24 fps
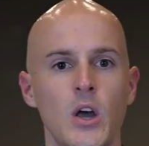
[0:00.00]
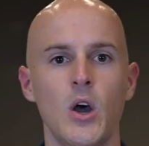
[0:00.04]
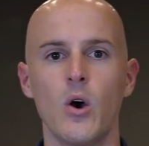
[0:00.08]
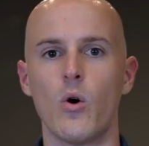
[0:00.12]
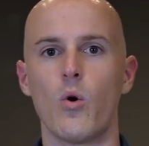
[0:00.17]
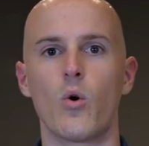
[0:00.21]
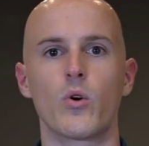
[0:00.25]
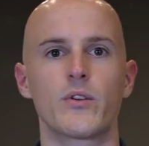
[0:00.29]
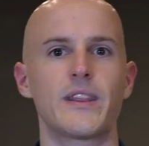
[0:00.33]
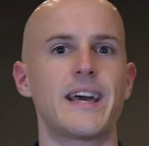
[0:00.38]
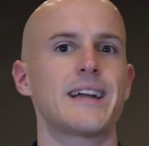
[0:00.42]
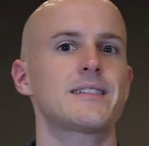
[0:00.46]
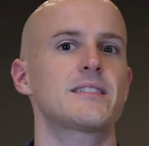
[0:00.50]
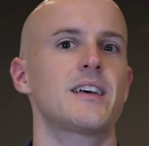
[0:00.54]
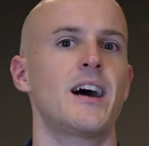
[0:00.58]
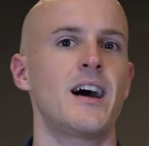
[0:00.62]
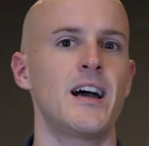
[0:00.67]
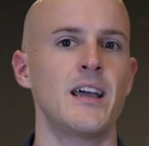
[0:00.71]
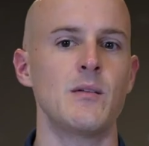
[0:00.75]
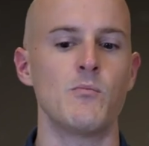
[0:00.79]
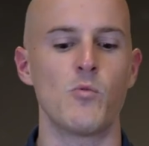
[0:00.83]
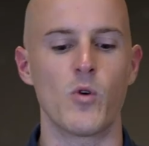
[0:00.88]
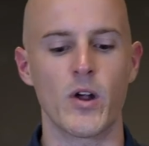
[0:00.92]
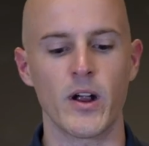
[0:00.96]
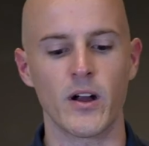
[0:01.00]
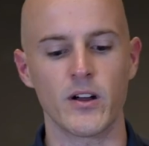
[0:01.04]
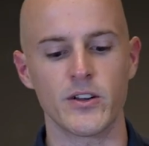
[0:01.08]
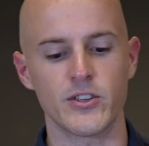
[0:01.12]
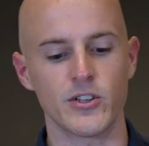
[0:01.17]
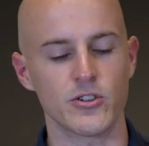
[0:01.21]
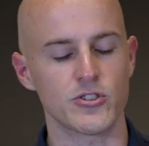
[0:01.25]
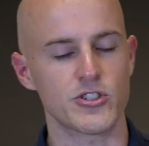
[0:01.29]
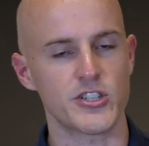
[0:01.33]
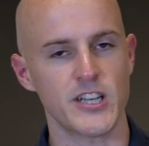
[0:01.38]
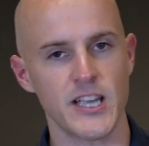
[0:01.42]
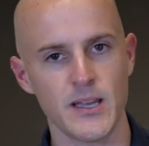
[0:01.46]
or that time where
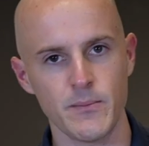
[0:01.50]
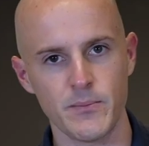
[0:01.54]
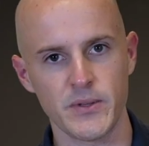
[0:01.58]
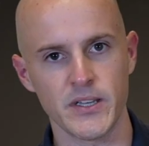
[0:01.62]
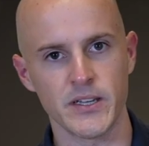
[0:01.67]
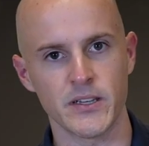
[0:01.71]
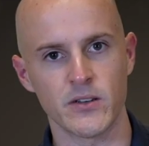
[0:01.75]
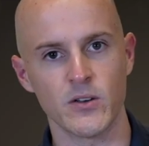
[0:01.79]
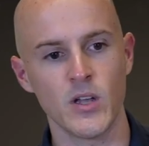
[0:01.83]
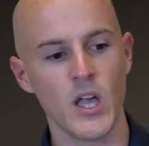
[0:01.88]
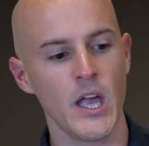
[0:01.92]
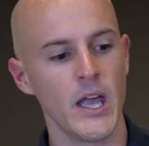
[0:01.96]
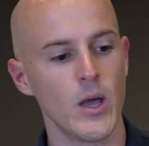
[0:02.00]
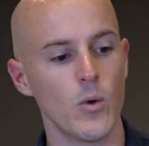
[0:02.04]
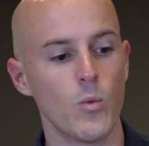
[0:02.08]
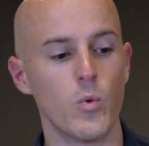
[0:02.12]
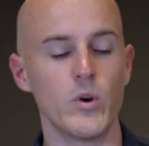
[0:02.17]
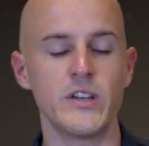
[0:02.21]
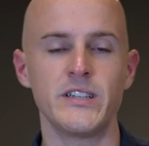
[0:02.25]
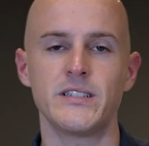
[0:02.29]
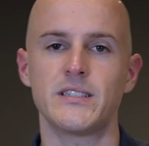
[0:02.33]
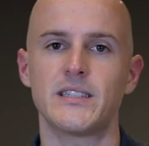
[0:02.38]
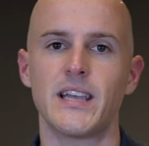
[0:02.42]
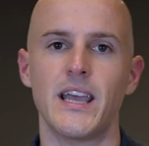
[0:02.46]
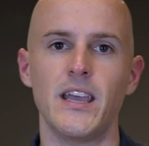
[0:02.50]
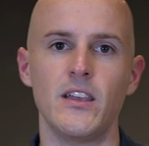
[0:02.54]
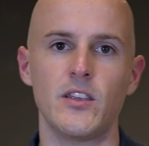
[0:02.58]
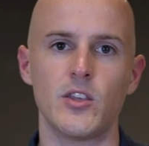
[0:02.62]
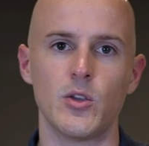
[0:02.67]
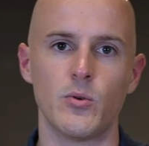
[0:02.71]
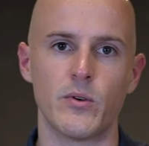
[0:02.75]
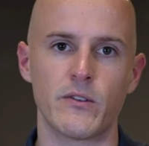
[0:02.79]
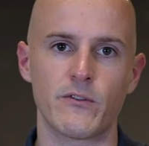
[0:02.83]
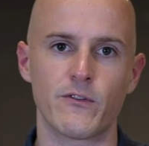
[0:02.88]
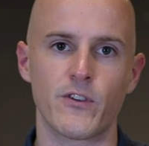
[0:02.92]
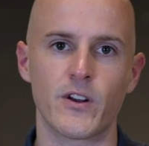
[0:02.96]
your champion wouldn't take
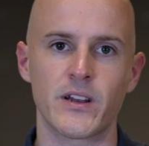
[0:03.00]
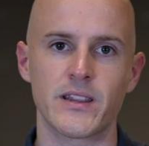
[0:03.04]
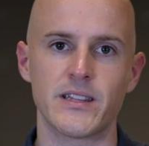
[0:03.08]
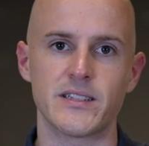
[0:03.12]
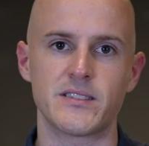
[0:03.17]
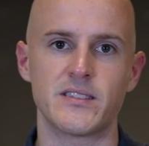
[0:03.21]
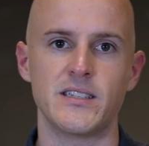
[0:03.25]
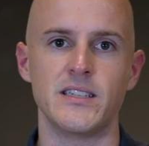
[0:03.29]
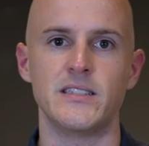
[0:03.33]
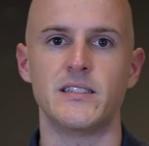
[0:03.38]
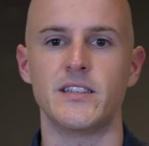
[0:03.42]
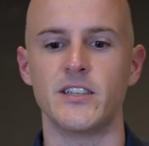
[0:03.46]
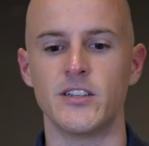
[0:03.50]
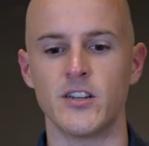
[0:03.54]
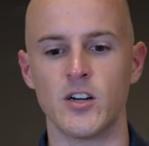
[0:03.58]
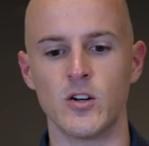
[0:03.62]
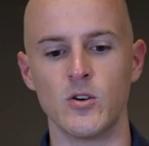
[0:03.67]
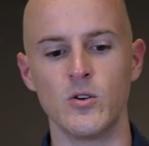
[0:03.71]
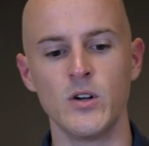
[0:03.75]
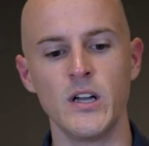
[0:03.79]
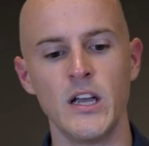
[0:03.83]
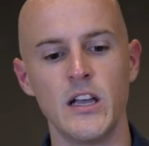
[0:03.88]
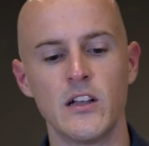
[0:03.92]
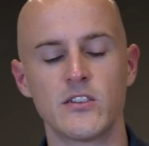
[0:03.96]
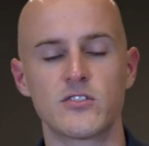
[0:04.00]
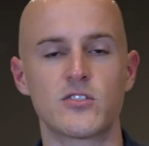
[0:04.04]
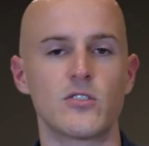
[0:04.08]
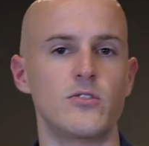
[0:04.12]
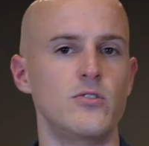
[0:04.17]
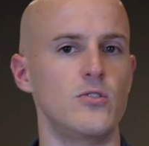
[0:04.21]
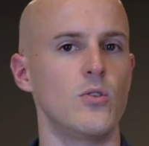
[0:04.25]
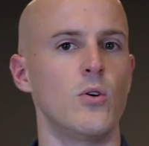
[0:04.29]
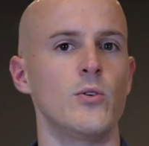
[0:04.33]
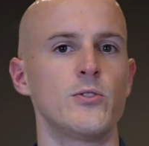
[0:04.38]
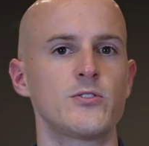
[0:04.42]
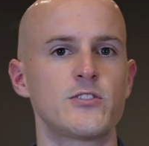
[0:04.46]
you in front of the CTO, so
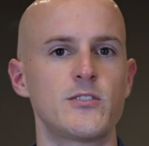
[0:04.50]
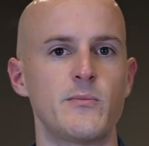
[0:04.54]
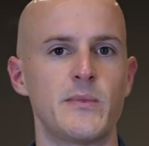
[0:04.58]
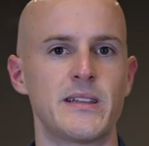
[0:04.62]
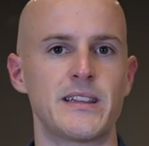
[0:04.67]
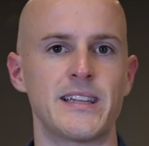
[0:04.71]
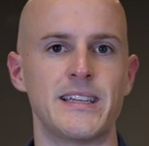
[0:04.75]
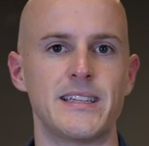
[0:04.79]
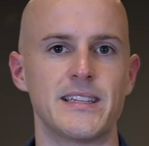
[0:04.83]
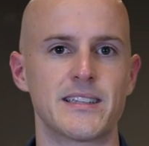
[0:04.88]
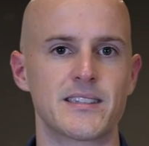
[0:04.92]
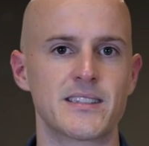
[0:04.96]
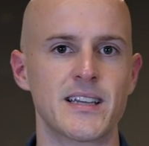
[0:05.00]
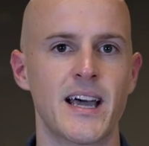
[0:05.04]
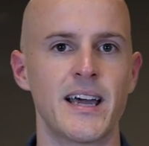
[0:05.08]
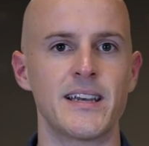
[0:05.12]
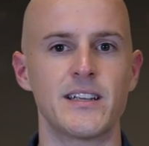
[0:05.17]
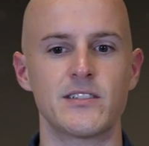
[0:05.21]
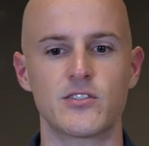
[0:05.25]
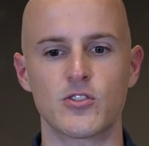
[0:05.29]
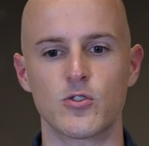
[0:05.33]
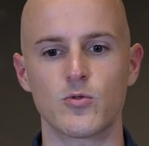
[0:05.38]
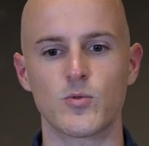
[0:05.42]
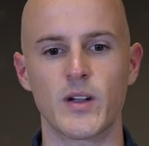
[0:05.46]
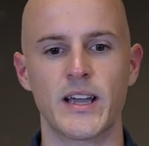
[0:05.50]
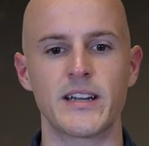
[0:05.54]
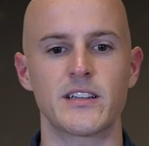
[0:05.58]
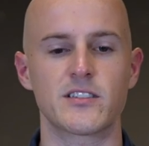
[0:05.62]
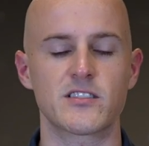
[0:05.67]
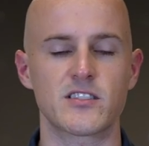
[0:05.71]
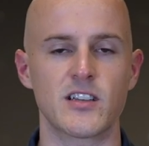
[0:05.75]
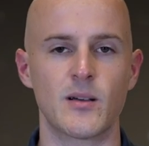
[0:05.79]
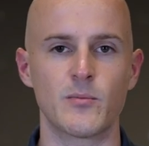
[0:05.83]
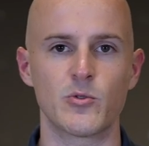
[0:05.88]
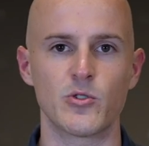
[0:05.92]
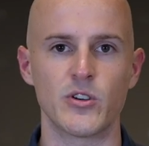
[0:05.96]
you ultimately decided to write a
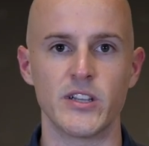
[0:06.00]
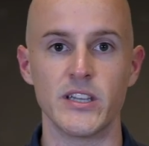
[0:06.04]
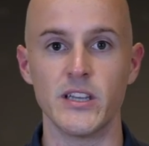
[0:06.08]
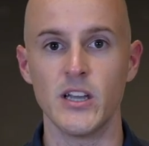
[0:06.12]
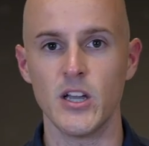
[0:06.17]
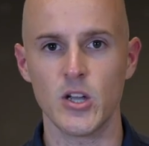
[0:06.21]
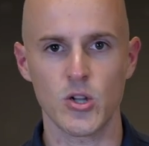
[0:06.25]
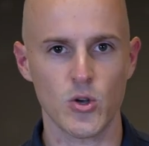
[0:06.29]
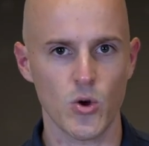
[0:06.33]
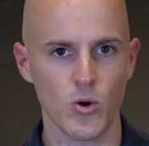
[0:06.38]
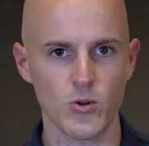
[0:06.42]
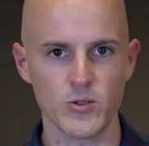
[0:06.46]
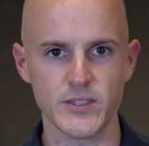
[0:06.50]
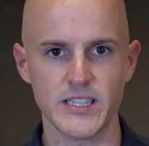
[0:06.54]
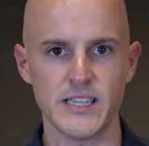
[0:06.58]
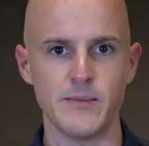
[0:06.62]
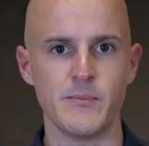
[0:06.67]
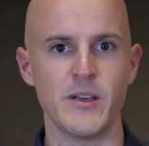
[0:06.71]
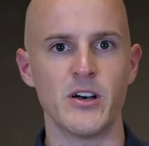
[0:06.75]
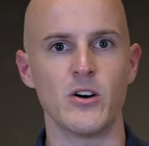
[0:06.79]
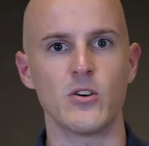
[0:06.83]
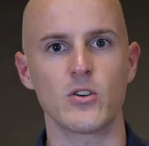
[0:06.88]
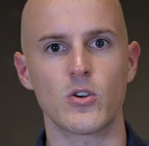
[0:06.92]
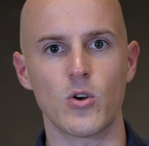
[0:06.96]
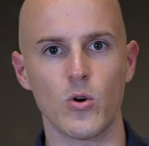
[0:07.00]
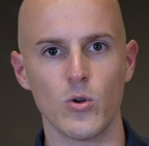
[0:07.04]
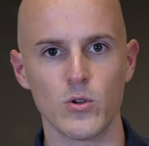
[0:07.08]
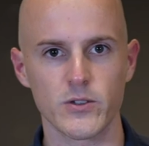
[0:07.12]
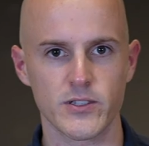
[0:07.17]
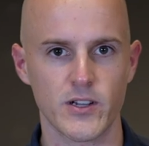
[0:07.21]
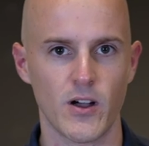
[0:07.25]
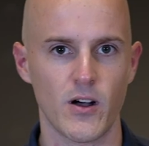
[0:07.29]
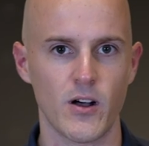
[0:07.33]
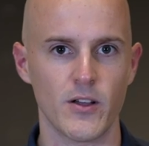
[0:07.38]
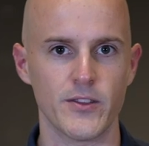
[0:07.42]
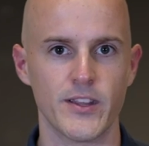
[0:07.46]
summary, cold email, cold
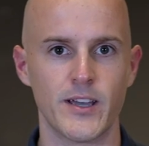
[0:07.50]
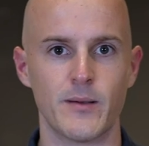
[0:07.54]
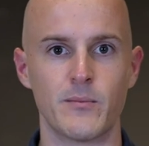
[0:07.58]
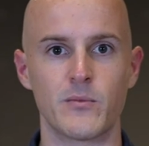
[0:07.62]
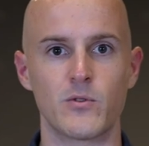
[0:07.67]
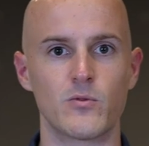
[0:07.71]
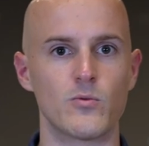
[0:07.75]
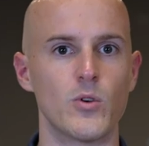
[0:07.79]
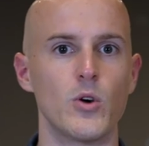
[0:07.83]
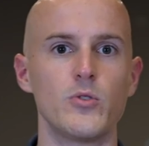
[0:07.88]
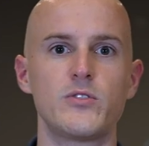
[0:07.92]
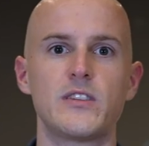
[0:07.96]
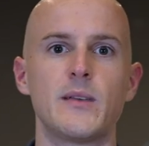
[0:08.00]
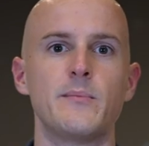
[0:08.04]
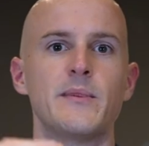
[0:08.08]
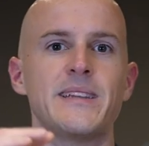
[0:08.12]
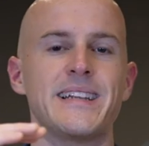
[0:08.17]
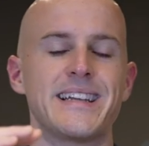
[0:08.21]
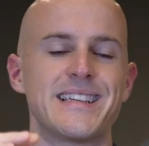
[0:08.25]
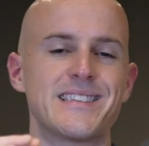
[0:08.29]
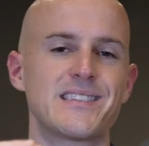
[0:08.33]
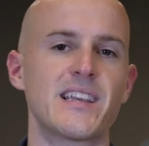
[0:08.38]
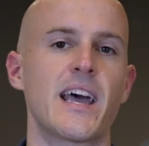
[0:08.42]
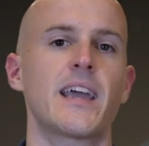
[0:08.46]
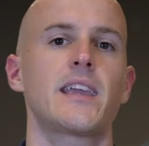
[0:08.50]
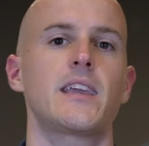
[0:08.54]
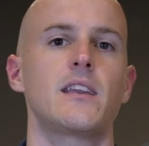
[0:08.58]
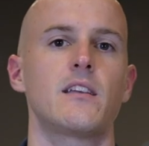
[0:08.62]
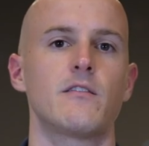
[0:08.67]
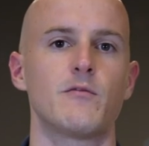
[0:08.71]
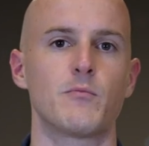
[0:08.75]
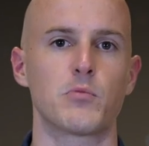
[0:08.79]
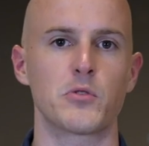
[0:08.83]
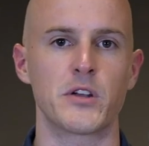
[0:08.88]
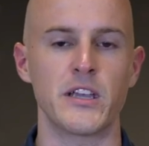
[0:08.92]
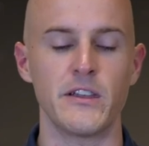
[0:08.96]
call them, wrote them an
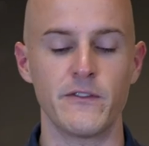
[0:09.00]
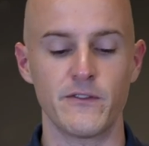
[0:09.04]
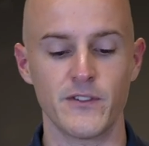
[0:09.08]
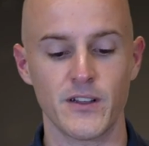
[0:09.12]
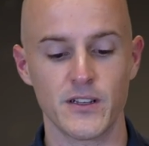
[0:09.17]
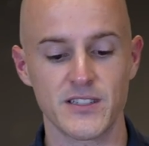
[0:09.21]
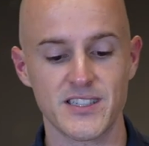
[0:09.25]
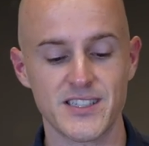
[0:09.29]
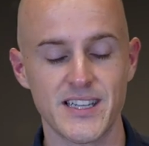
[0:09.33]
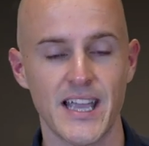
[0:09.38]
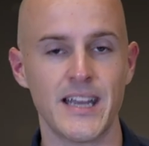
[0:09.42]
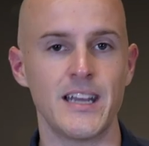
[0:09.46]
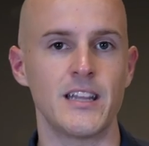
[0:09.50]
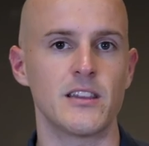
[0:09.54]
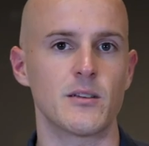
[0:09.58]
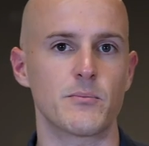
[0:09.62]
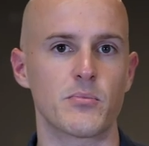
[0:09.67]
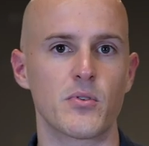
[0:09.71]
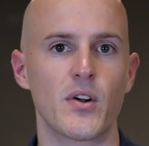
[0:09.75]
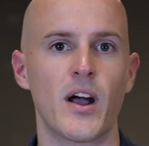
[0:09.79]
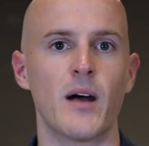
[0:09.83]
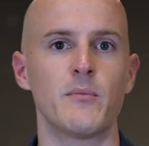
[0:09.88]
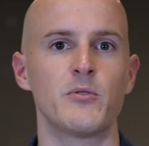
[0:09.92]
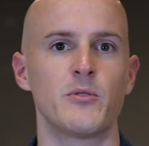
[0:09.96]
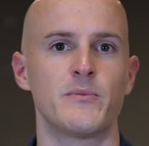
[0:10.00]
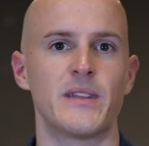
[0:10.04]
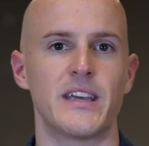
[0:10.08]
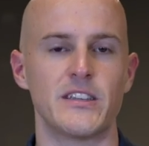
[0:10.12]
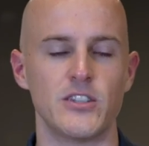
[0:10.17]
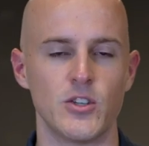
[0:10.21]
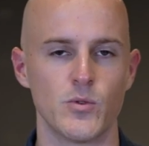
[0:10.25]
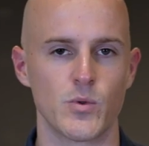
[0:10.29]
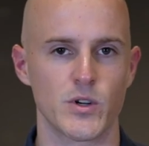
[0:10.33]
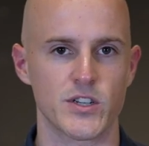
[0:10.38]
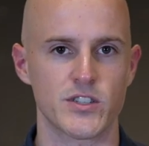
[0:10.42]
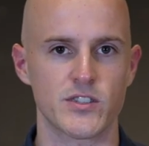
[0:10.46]
executive brief stating the problem that
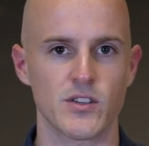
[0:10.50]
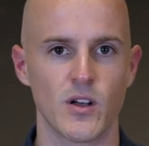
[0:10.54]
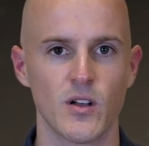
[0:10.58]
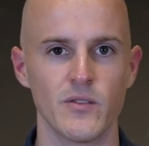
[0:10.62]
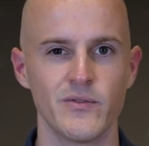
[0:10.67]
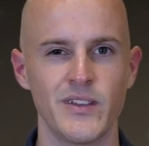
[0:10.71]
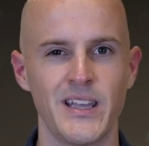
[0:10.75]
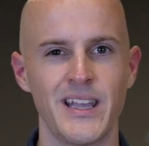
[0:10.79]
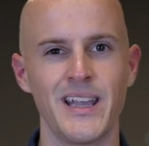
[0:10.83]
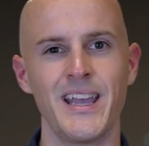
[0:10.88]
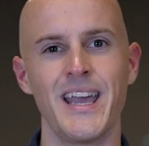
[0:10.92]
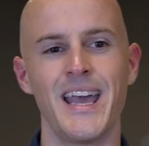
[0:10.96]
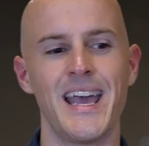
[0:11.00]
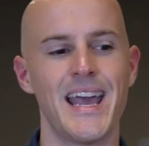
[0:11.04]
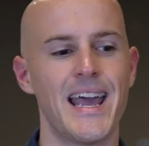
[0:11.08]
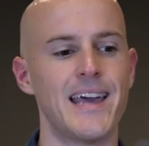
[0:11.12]
you were solving,